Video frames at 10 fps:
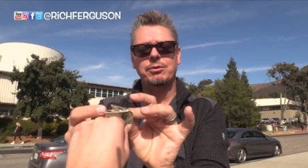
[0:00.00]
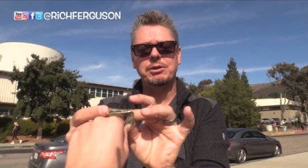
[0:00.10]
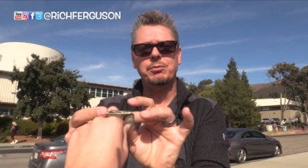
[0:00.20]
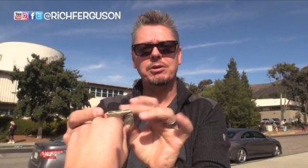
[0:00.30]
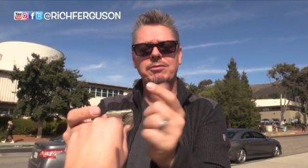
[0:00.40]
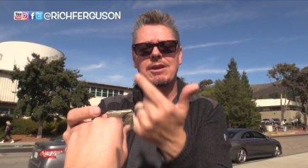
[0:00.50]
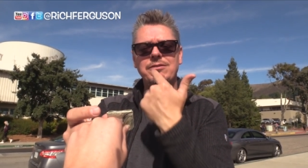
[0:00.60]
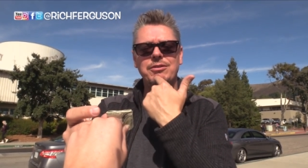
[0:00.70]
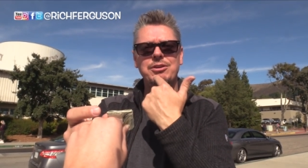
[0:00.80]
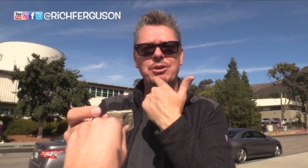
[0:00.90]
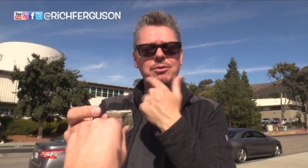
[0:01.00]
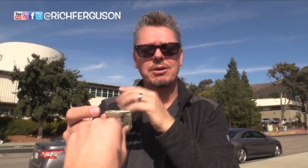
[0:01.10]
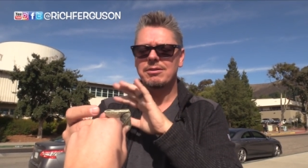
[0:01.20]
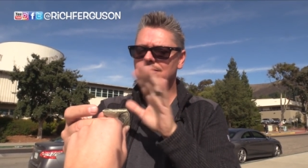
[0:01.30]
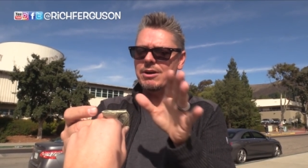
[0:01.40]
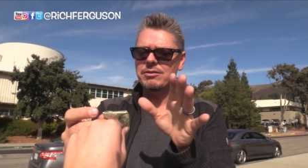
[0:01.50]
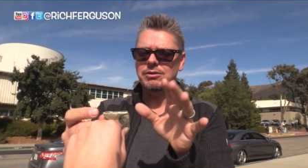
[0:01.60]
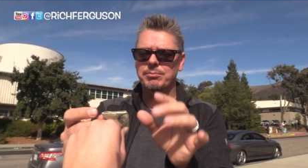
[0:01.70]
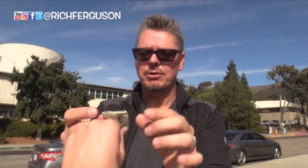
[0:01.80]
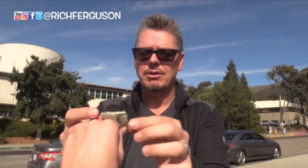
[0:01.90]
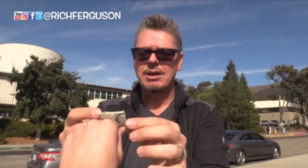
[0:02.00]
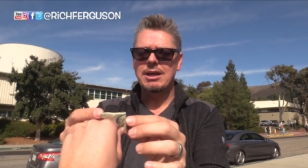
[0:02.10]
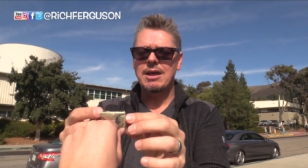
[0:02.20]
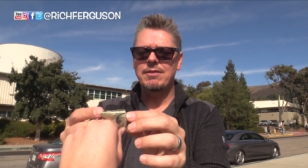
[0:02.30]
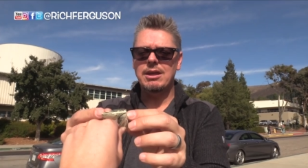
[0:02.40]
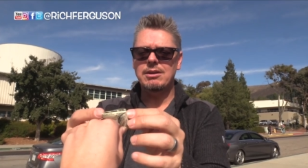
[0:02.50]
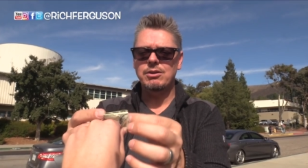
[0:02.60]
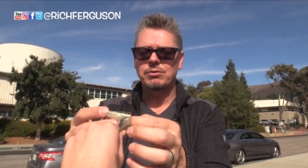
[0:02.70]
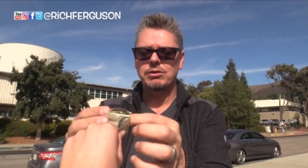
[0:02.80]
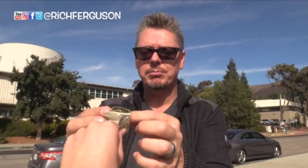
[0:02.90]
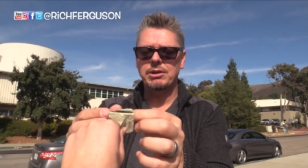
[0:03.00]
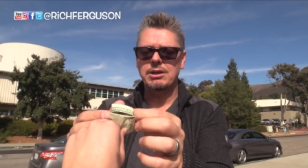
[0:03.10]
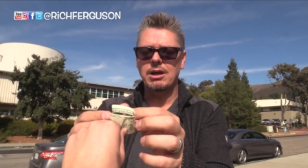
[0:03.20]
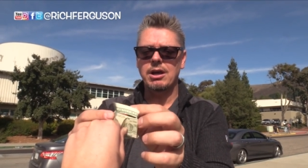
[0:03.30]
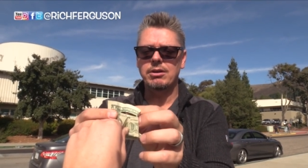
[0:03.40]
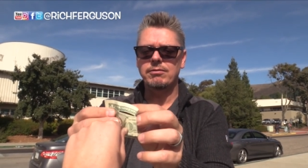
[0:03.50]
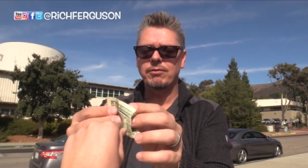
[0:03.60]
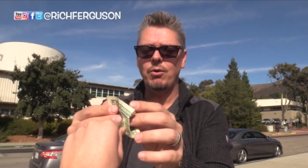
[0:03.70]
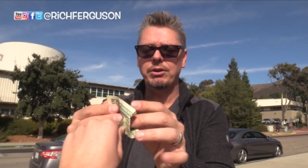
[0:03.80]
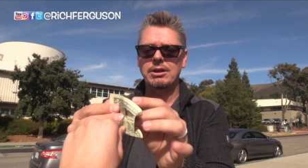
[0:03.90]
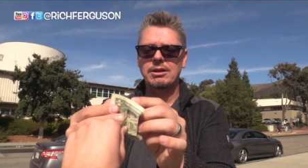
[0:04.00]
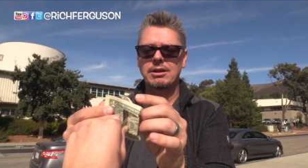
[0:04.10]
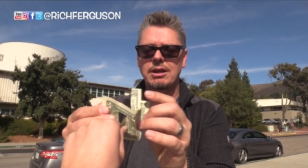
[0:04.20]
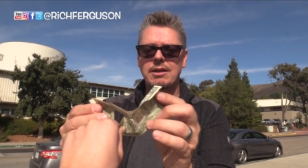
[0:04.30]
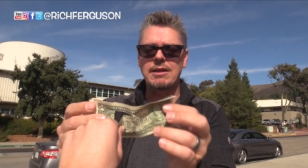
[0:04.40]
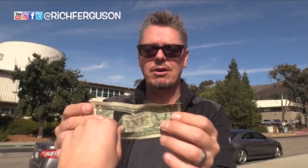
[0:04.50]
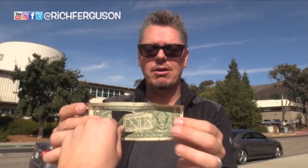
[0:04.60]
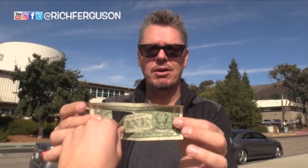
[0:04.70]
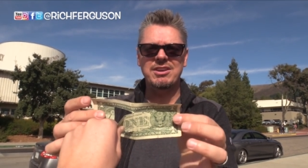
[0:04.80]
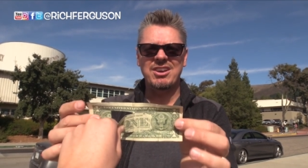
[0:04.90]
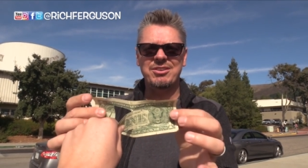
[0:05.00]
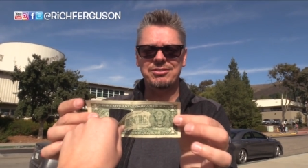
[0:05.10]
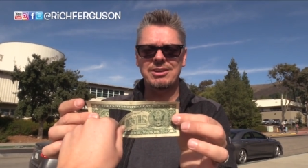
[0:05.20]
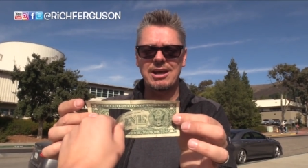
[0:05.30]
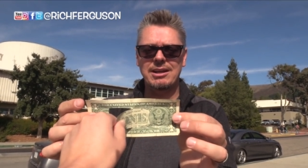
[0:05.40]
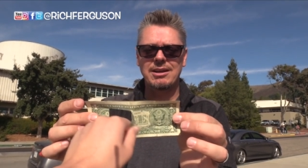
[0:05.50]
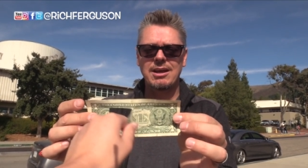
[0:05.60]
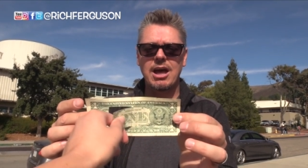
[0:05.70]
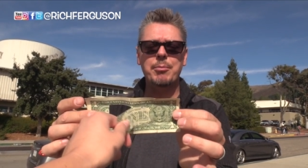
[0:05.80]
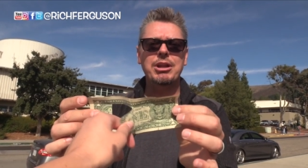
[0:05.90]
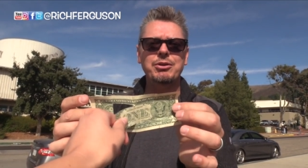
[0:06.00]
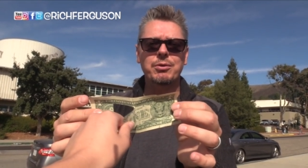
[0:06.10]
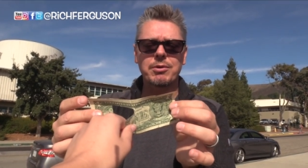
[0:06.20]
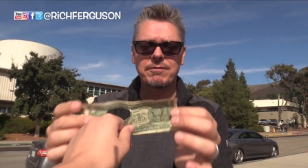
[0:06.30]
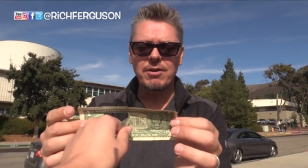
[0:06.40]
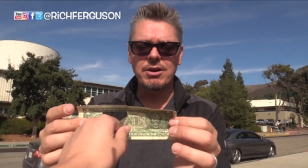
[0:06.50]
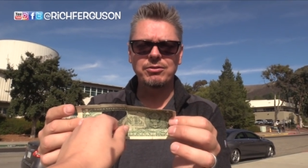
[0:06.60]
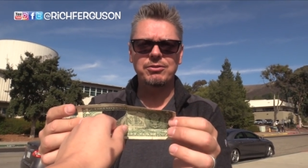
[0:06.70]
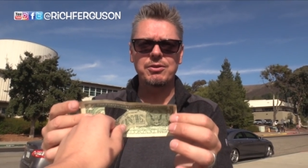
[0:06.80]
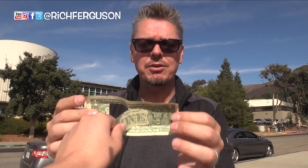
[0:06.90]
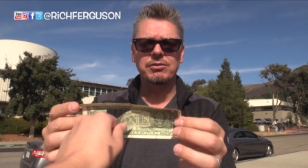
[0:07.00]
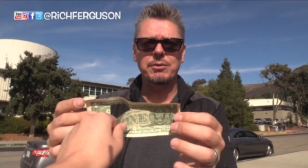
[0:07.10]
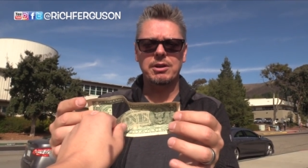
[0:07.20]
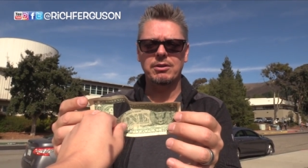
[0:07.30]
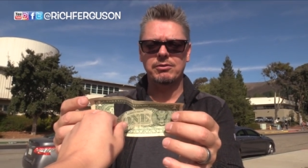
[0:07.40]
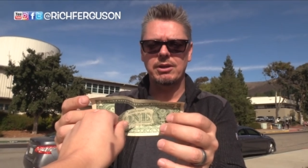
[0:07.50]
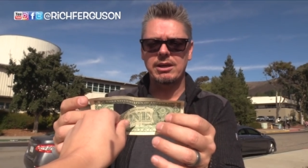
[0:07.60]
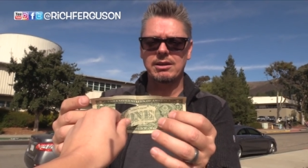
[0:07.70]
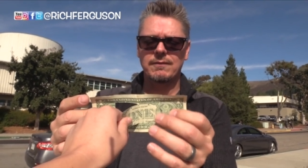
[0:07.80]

So it's what's facing you. Very simple. And then you simply unfold it and they are on the other side. I'm gonna do it reversed so you can see what it looks like.